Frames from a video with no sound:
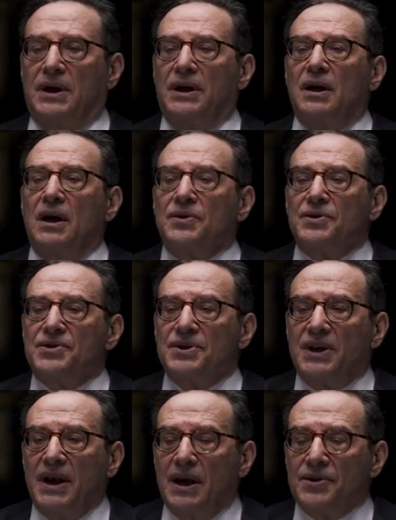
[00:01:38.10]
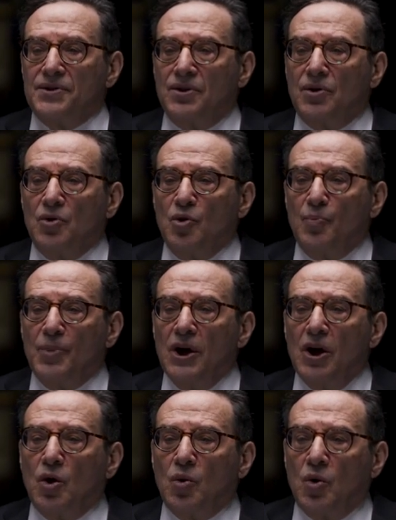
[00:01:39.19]
He understands the group
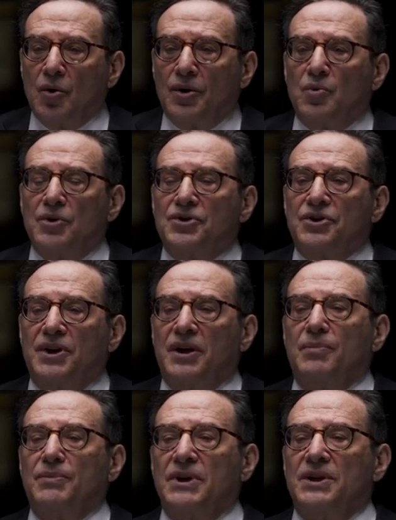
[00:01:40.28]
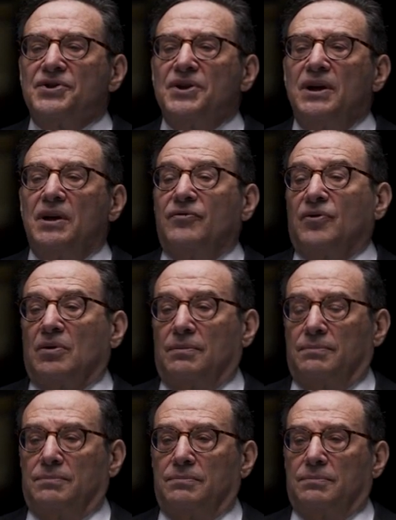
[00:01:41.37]
quota regime is evil
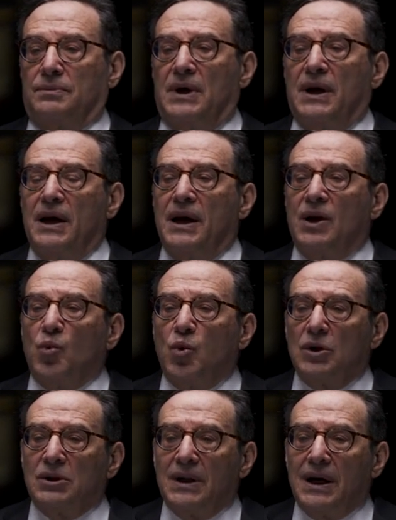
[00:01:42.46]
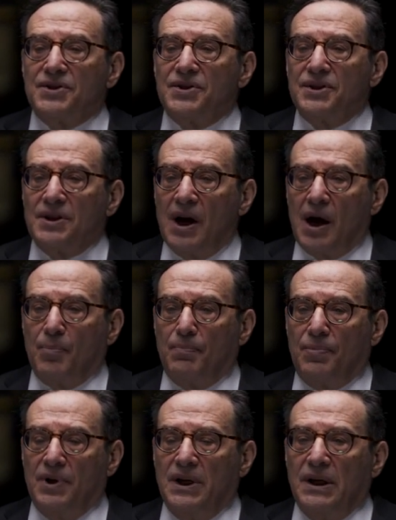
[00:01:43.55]
and will not stop
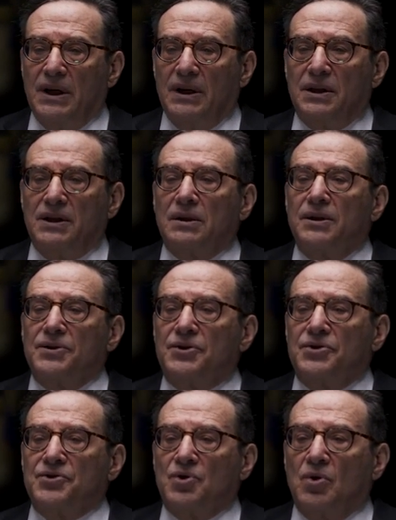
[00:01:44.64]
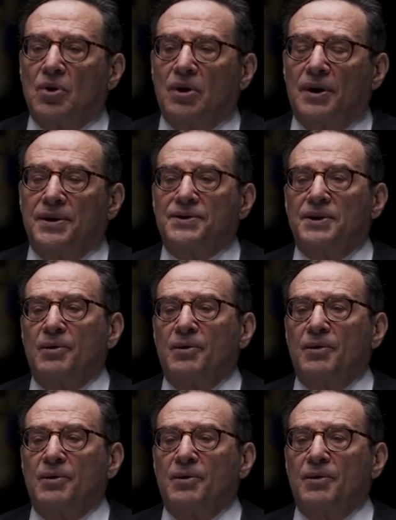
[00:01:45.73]
until it destroys